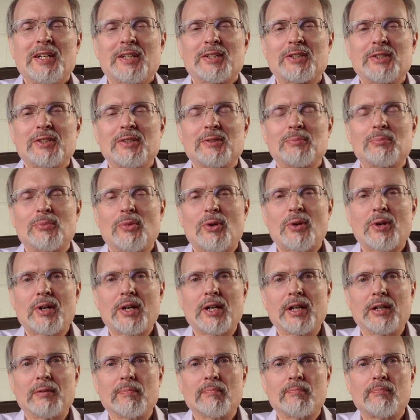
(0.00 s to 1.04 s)
Good
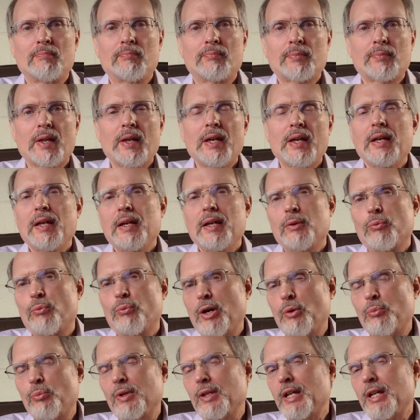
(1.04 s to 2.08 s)
morning.
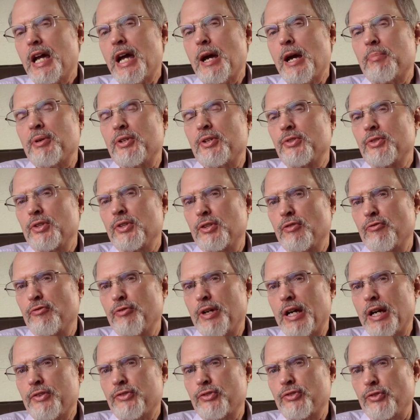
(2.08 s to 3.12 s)
What will happen to the
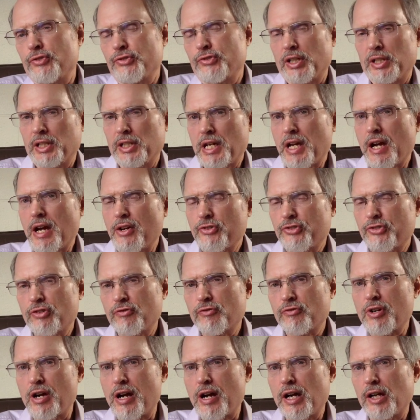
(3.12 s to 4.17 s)
vessels in the house of
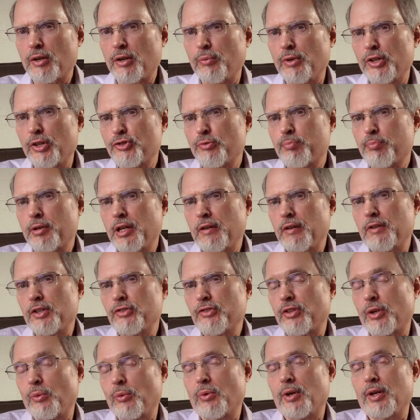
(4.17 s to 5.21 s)
God which
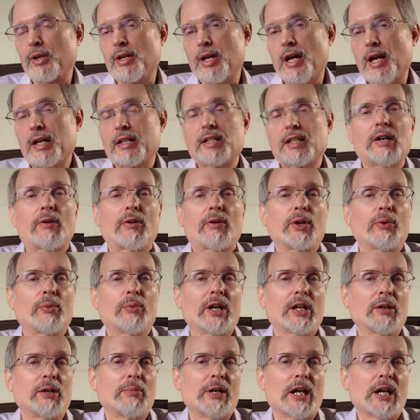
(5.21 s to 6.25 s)
previously were not carried
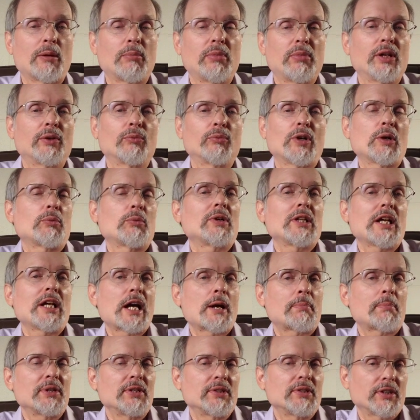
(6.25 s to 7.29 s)
away to Babylon? What will
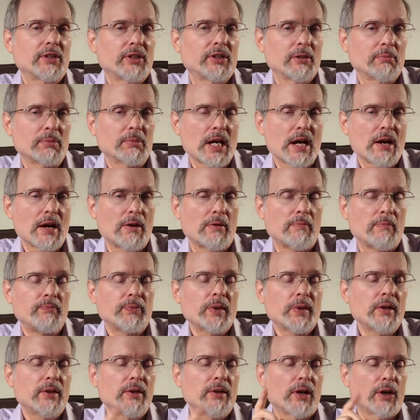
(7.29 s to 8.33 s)
happen to them now?
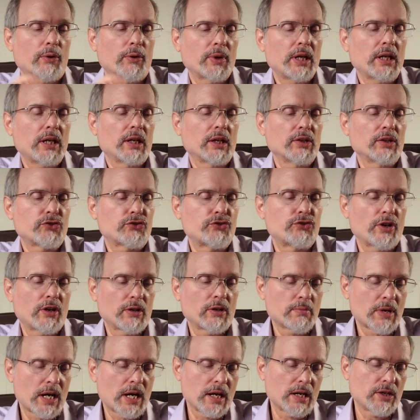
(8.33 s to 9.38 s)
Our reading is
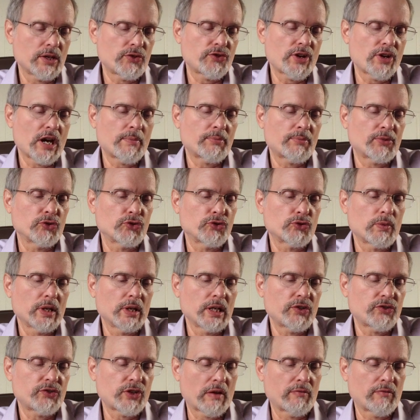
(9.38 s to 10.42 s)
Jeremiah chapter
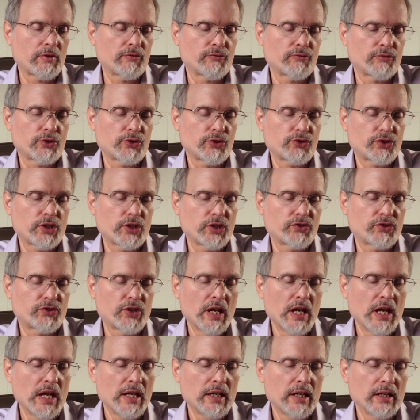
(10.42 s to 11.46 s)
27, verses
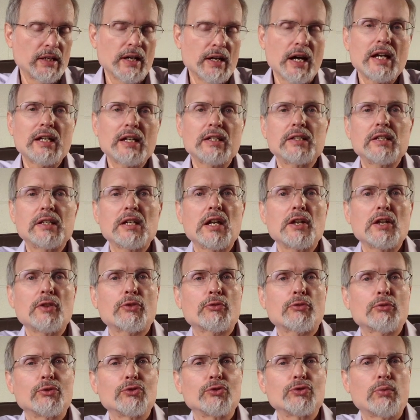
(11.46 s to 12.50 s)
19
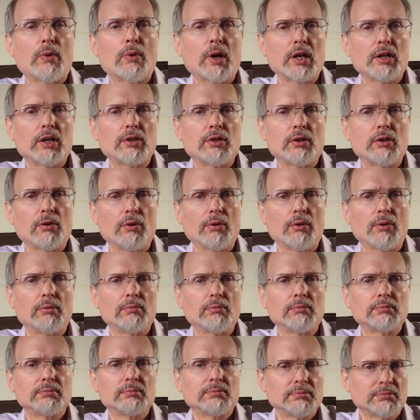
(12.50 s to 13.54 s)
through 22.
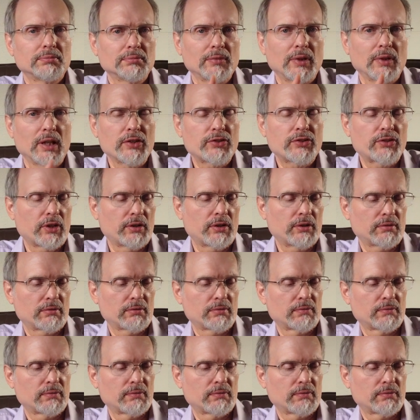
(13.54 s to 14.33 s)
Listen.